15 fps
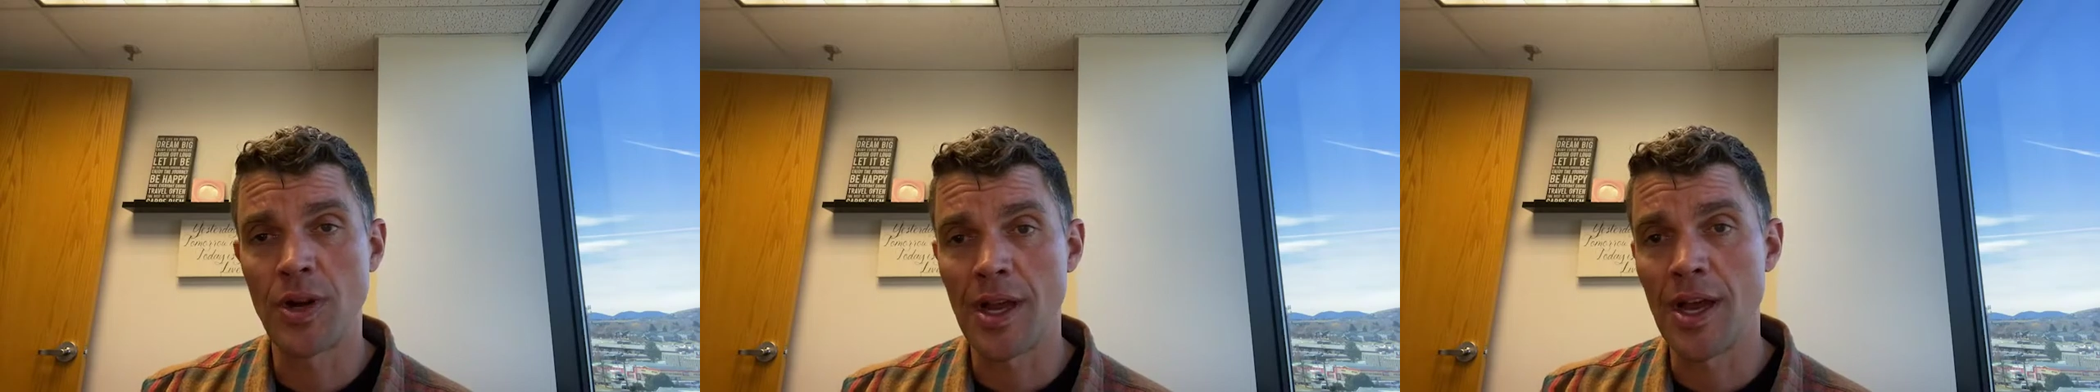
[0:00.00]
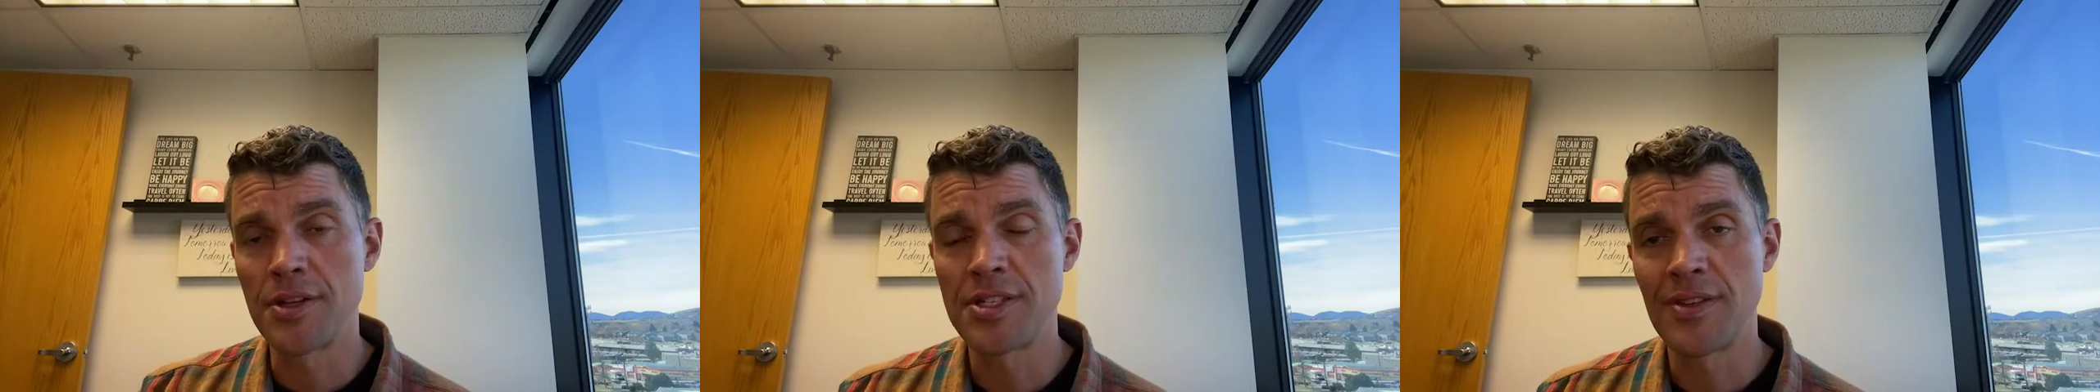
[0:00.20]

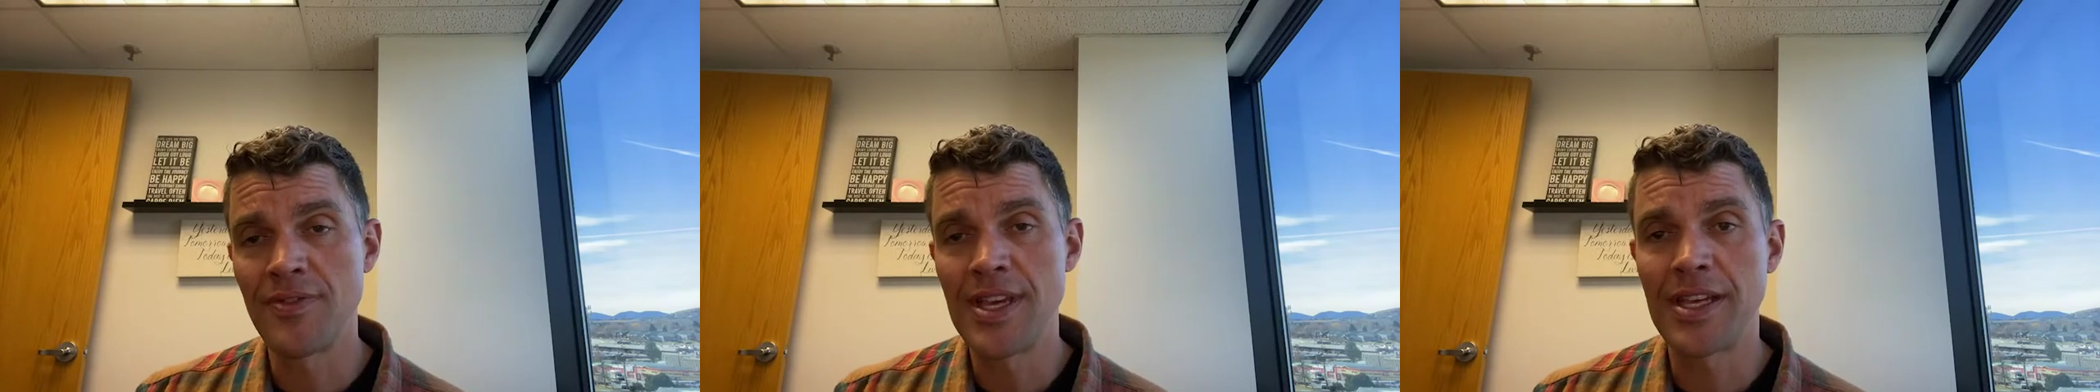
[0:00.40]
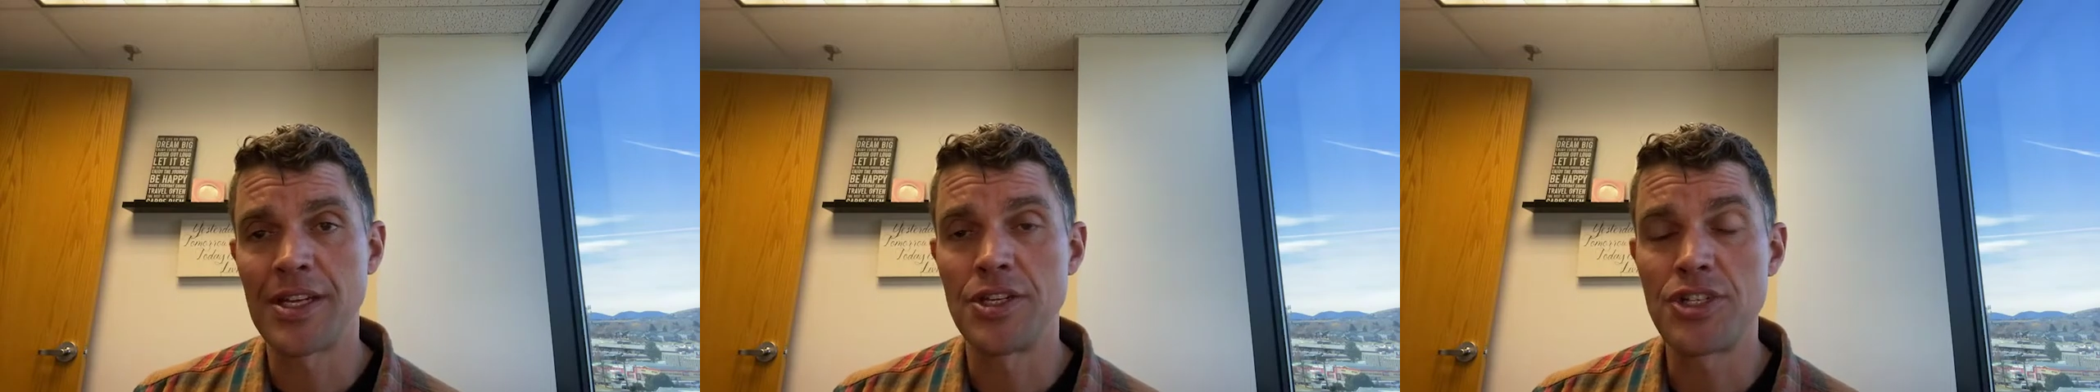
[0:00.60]

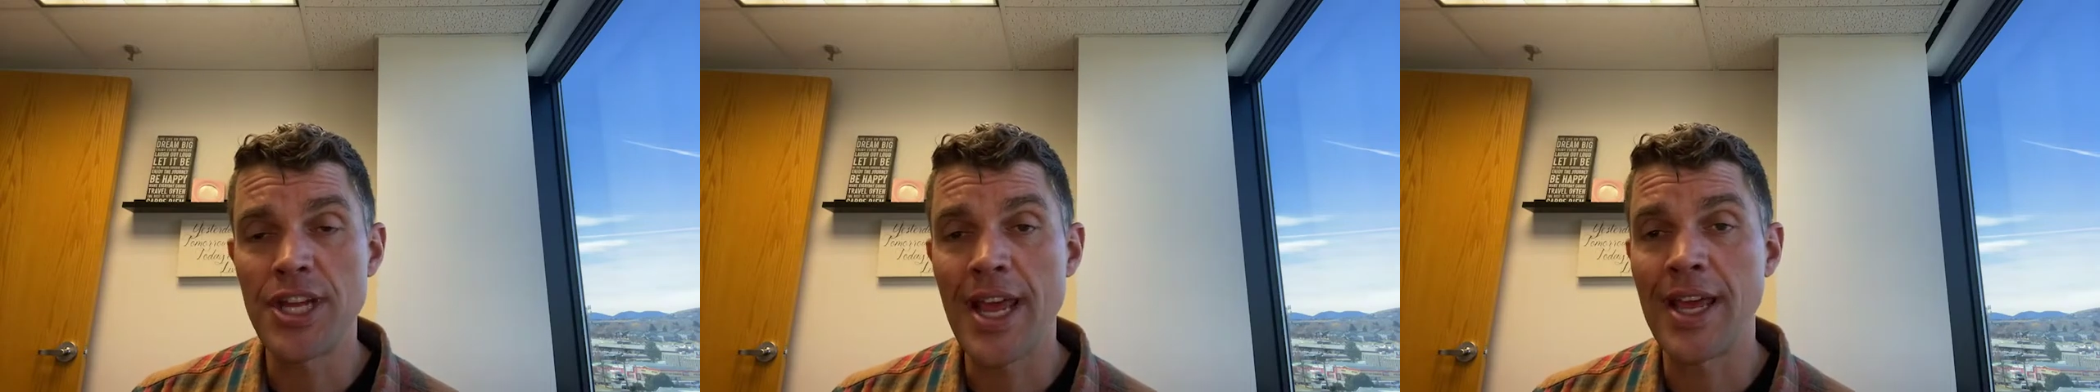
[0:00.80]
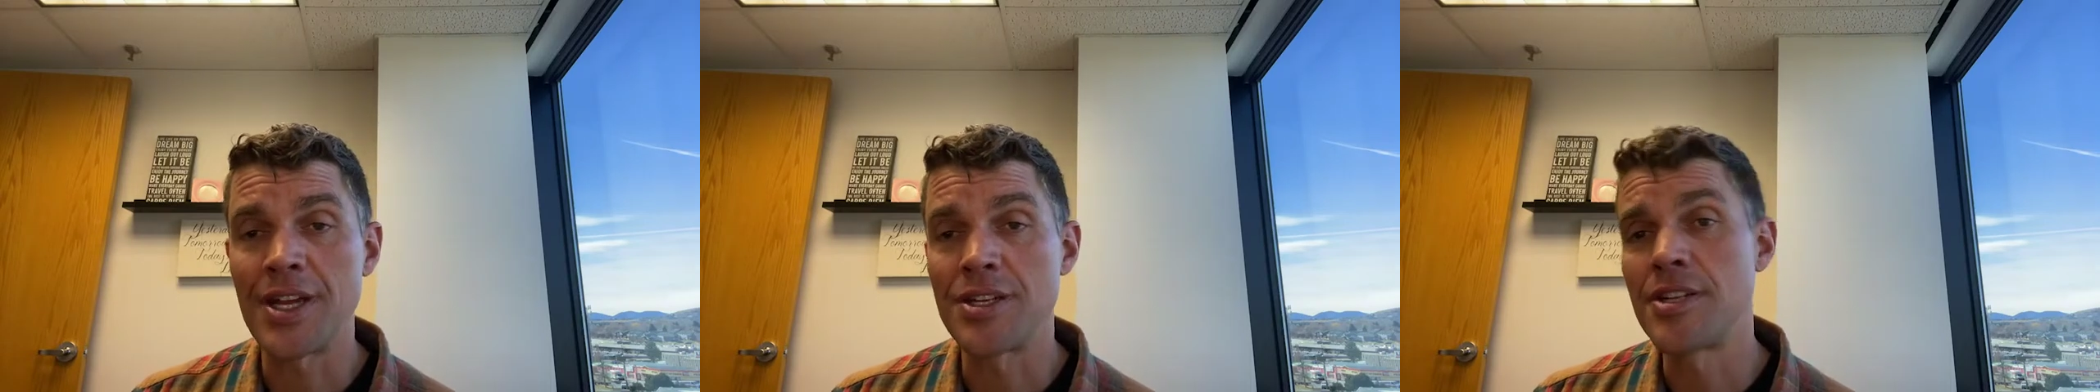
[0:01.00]
LTV can
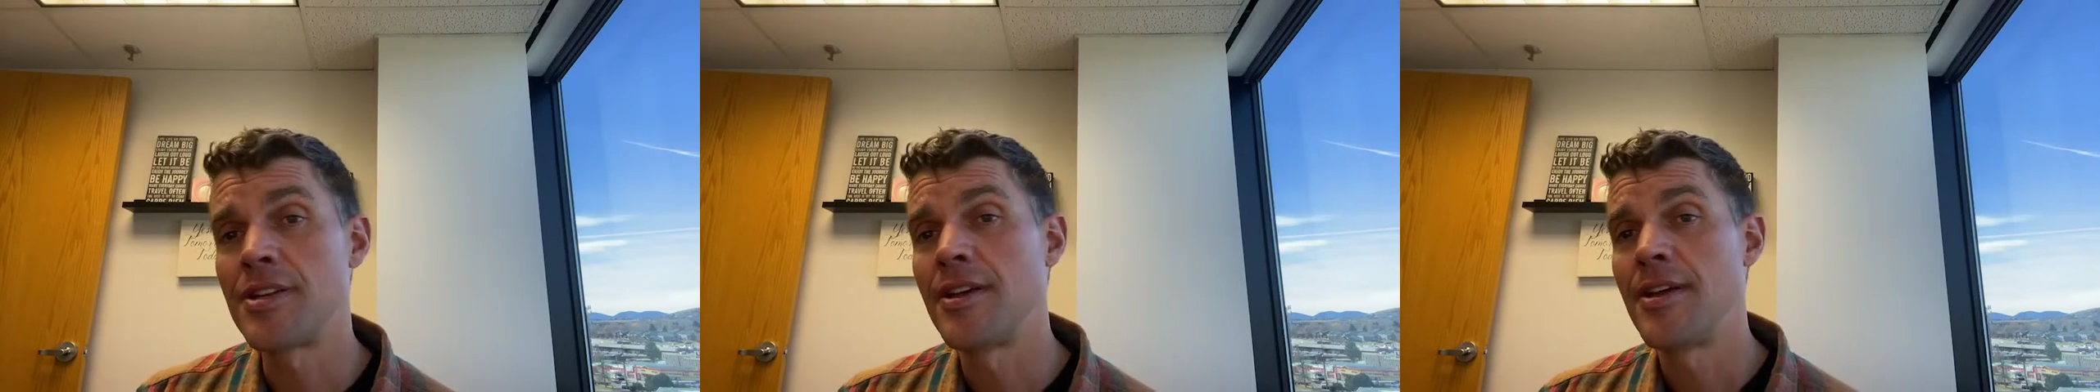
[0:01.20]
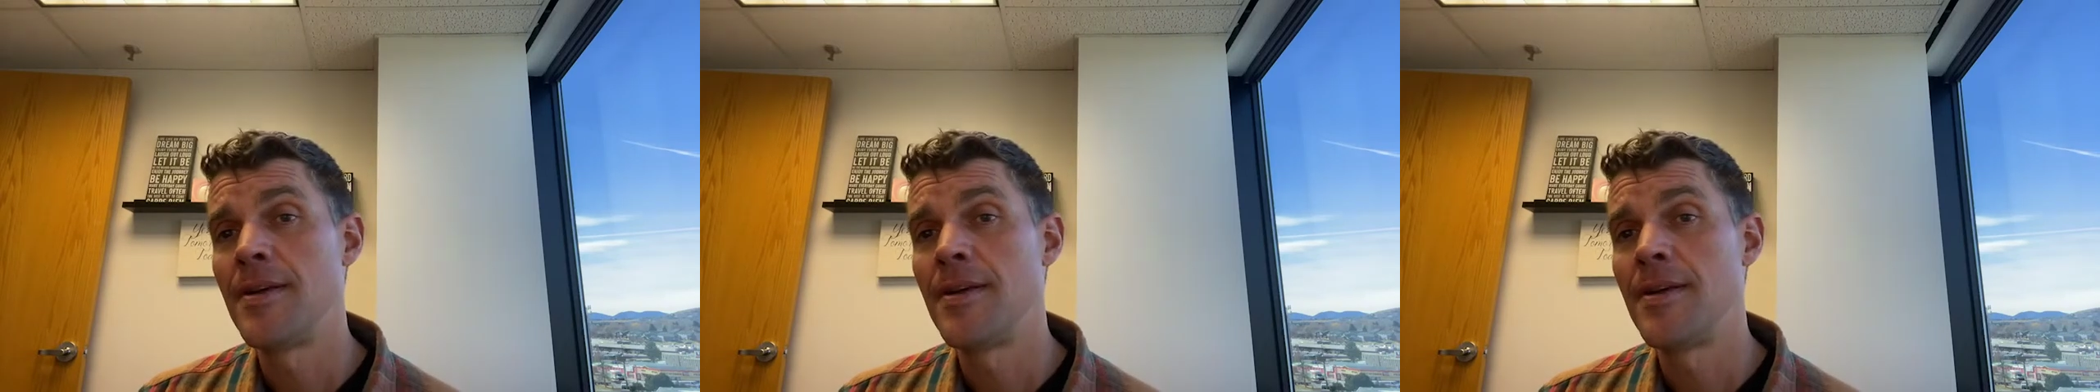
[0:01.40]
change.